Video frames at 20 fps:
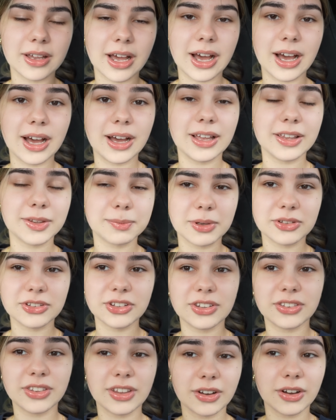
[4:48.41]
especially
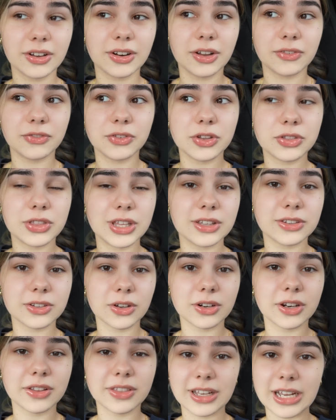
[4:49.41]
since I've got a few things
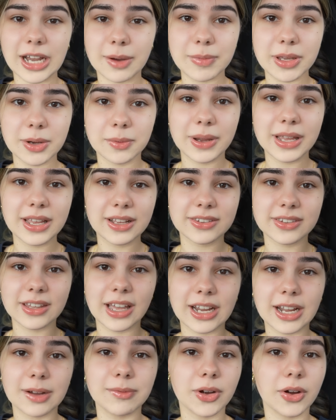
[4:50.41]
on in the coming weeks,
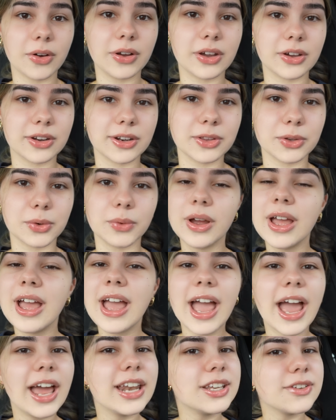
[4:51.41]
like I'm going on a little
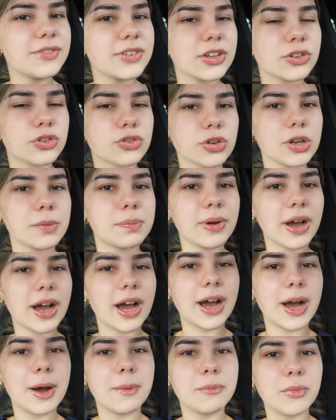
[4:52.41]
end of year trip
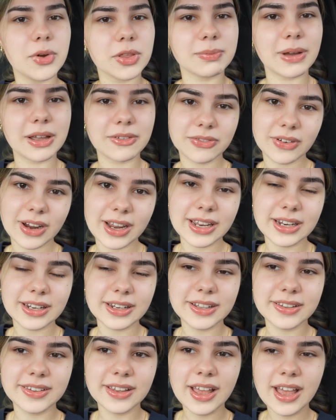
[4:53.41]
with my
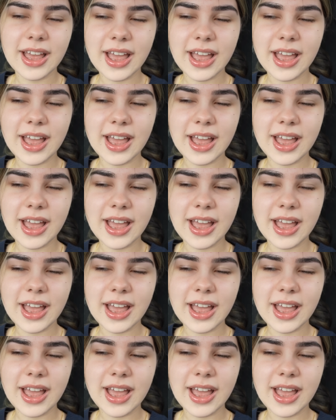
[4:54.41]
friends